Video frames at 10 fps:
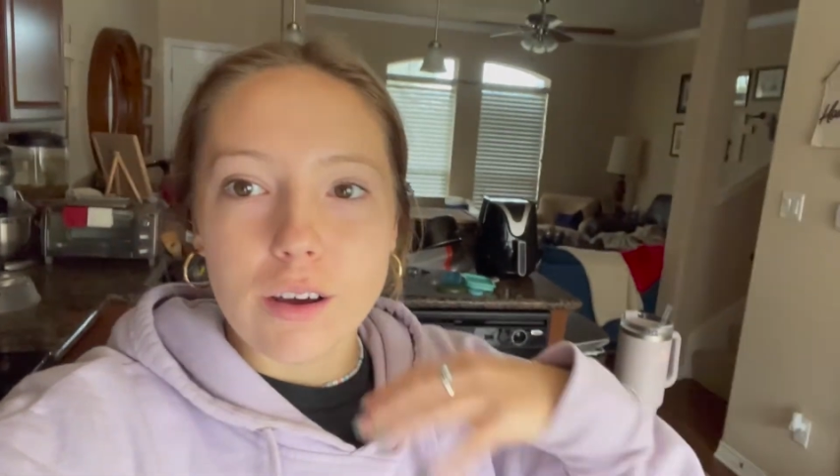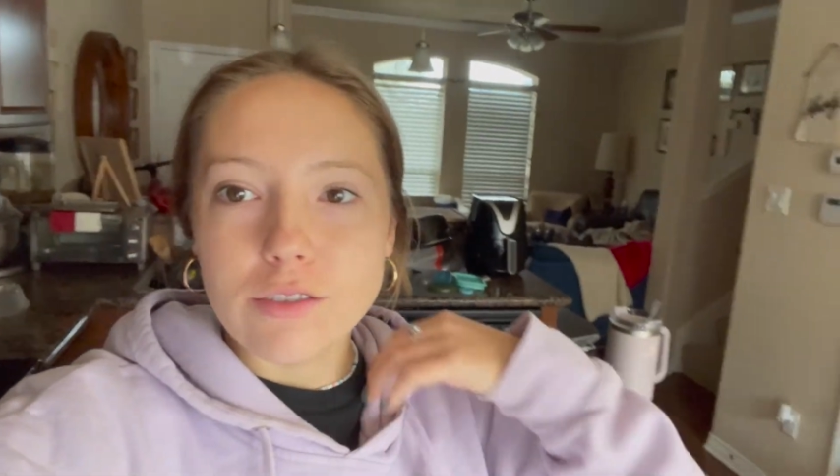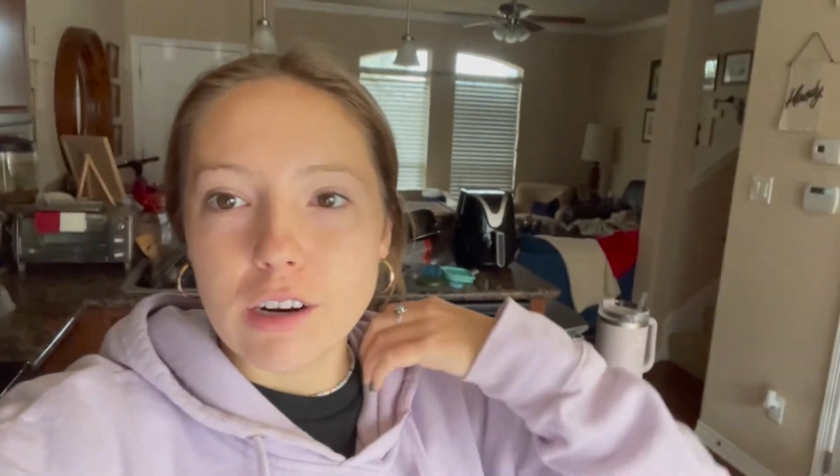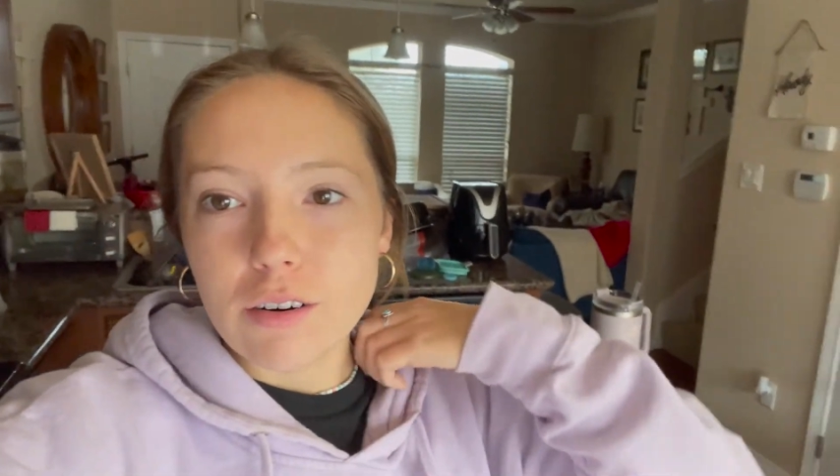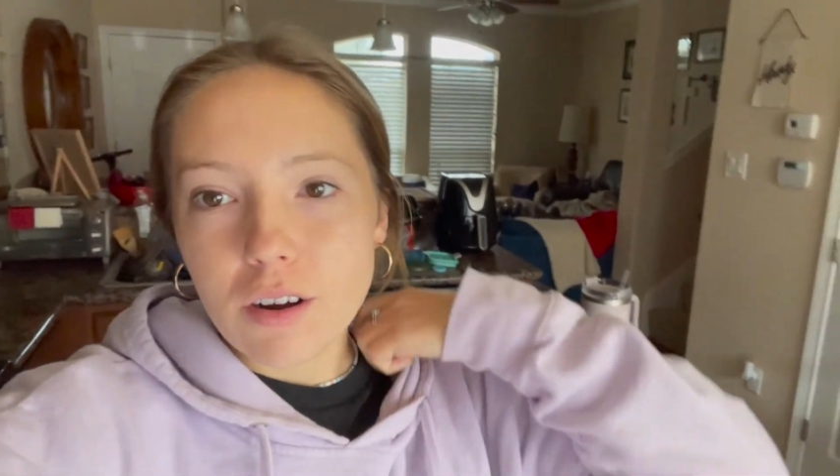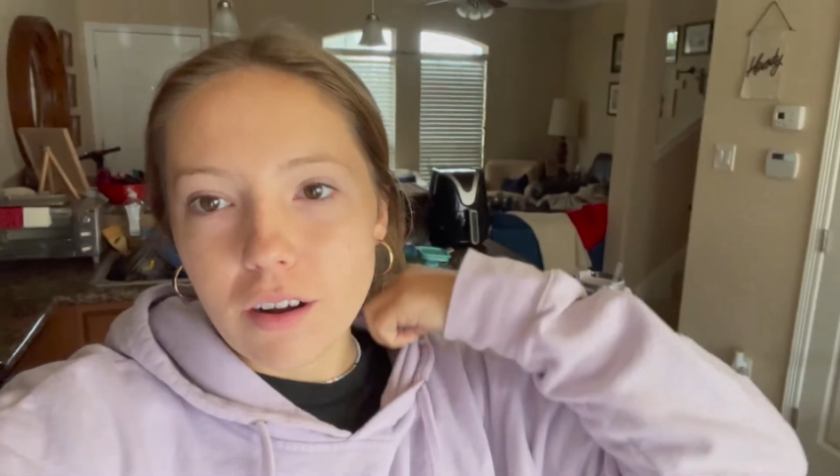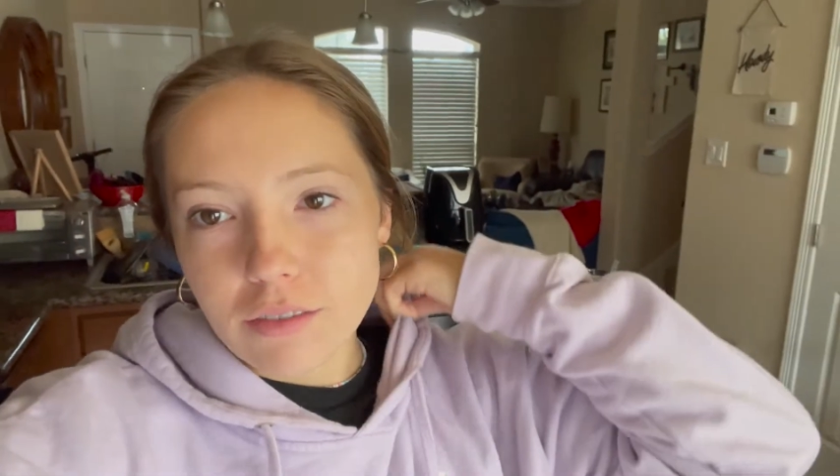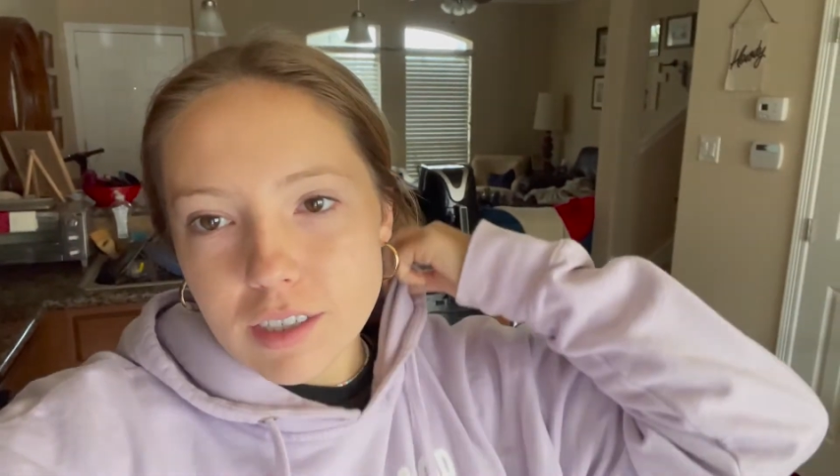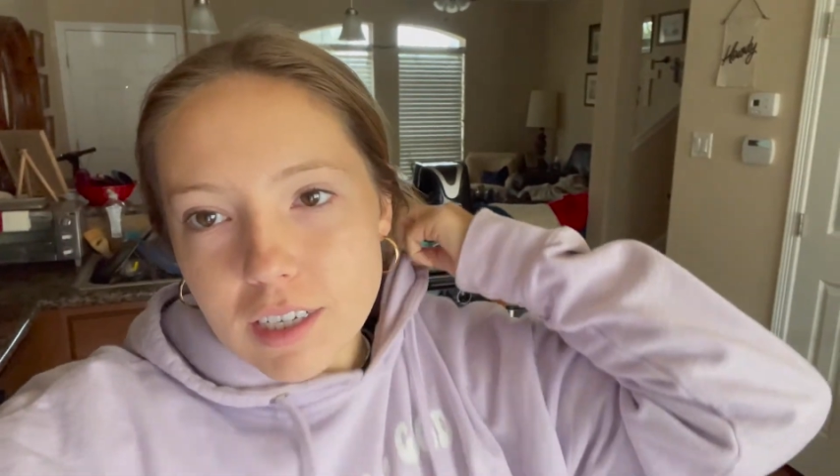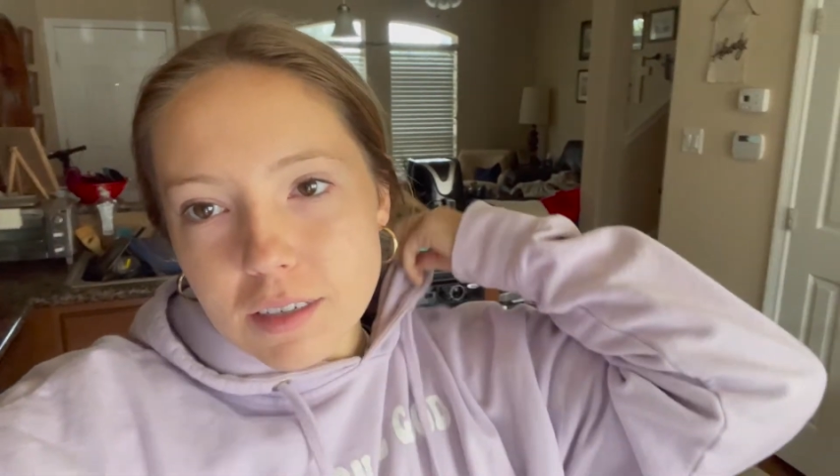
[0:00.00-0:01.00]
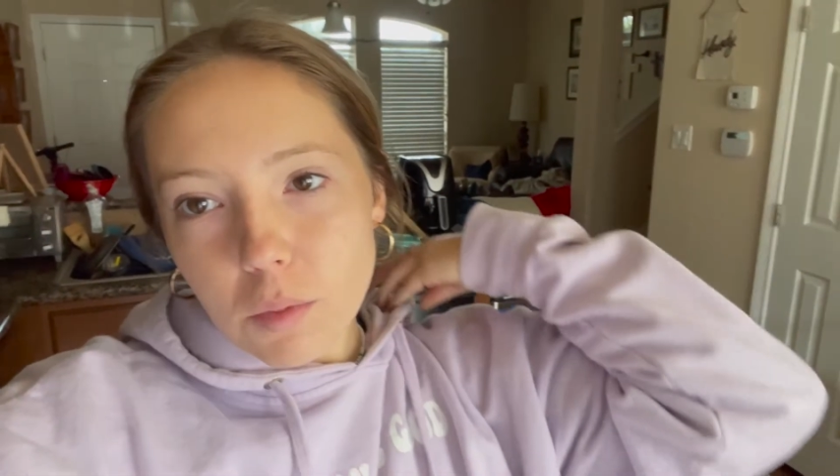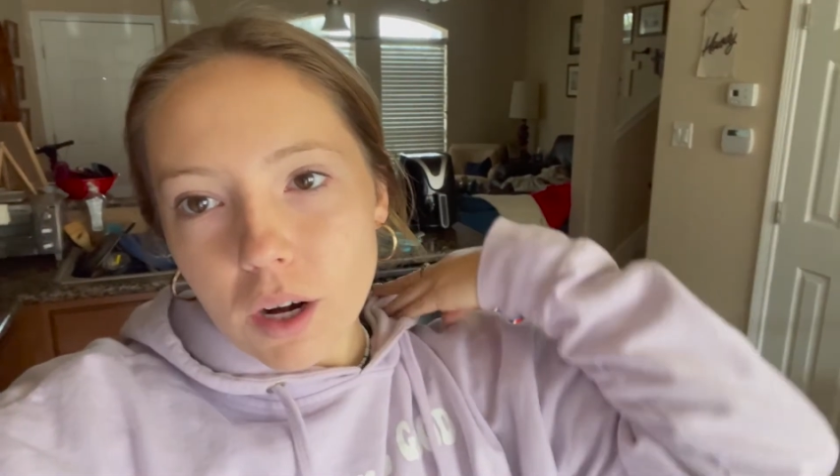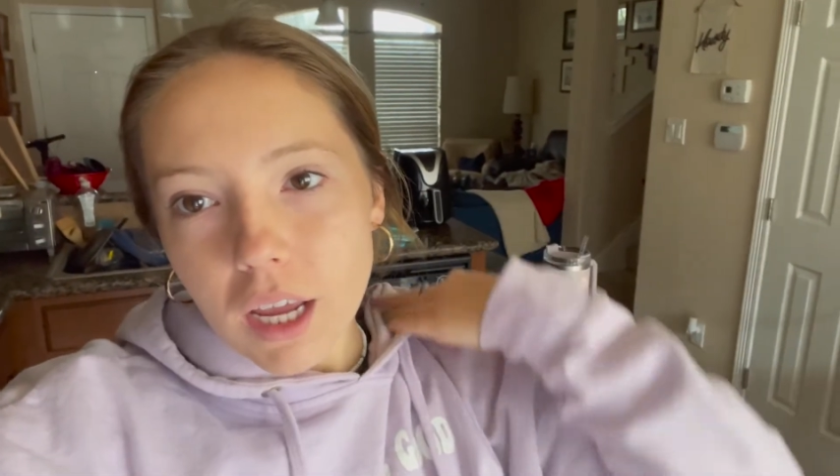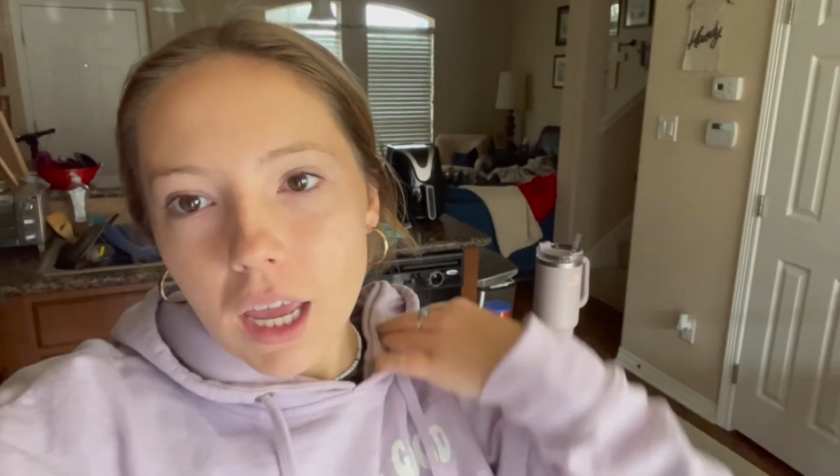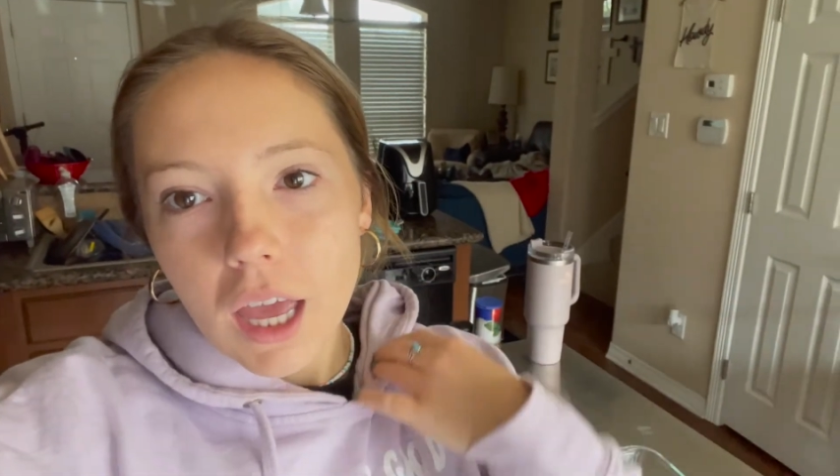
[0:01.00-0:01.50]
General Conference this morning.